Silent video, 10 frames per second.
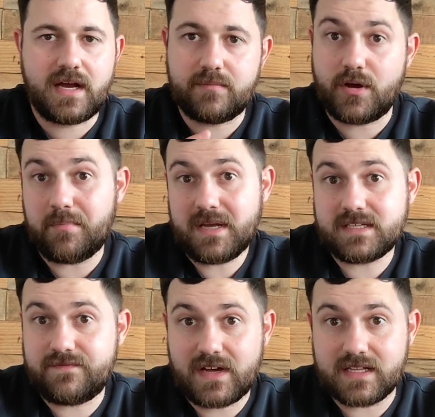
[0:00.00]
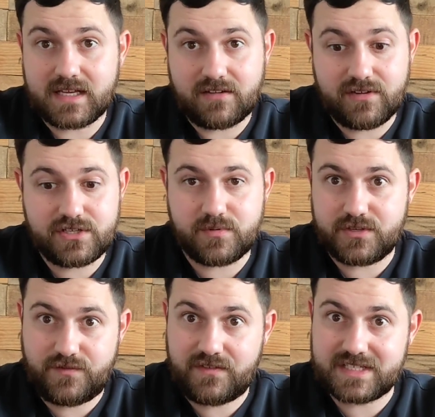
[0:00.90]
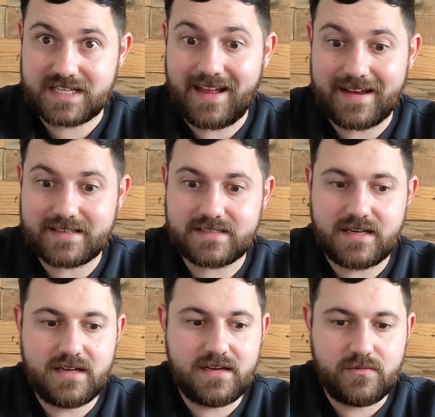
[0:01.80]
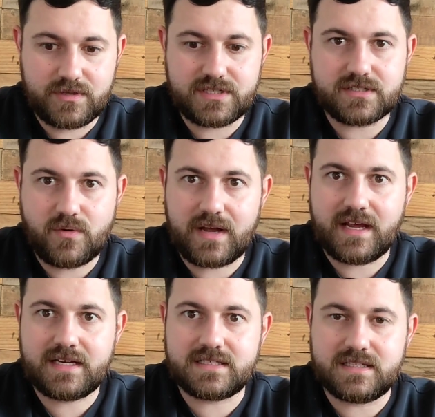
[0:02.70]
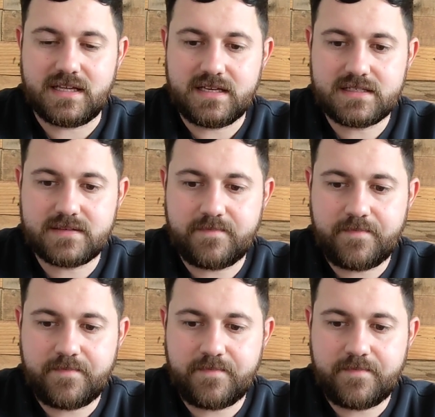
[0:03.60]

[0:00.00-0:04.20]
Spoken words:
I'm not a massive fan of licorice, but it's very slight, which is quite nice in this.